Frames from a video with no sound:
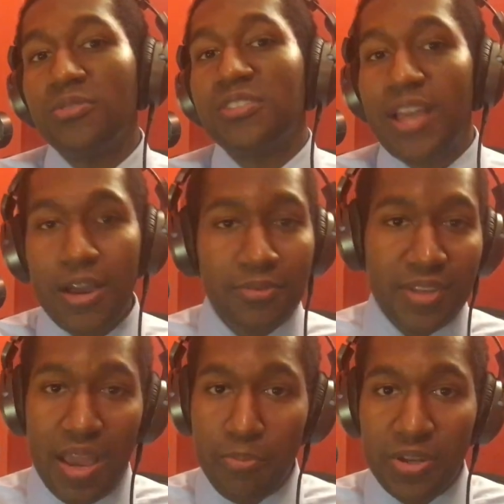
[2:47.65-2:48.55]
sound
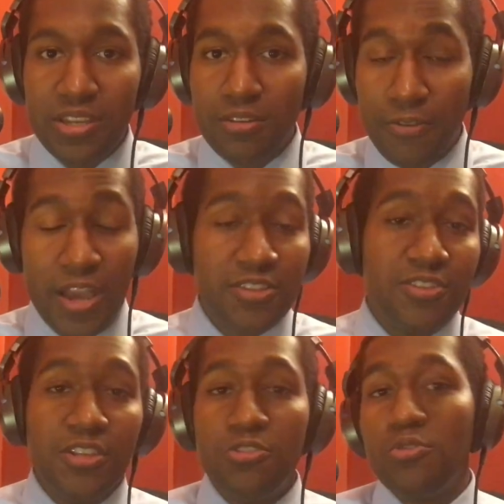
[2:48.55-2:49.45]
dampening
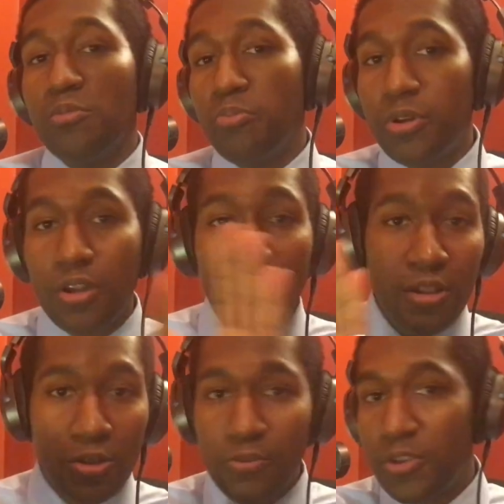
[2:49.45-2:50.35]
devices that you can put
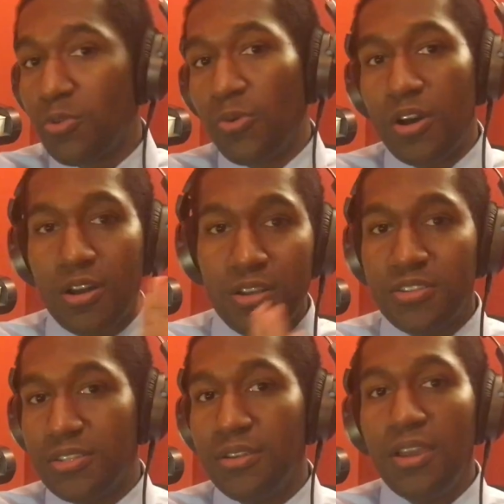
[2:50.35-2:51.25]
all over your
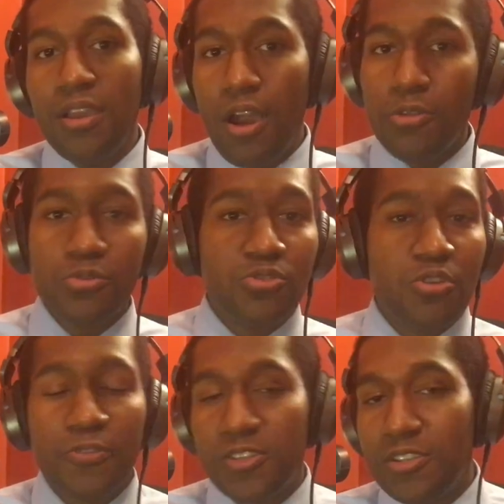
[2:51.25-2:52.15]
walls and other
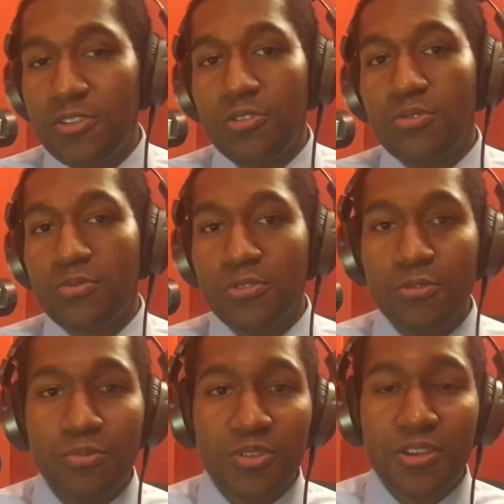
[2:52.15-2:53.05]
surfaces in your
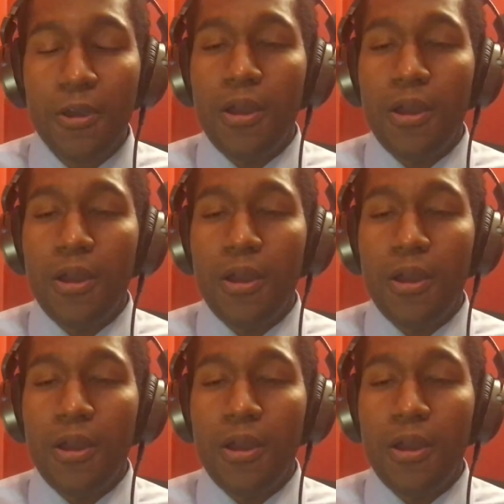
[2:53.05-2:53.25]
rooms.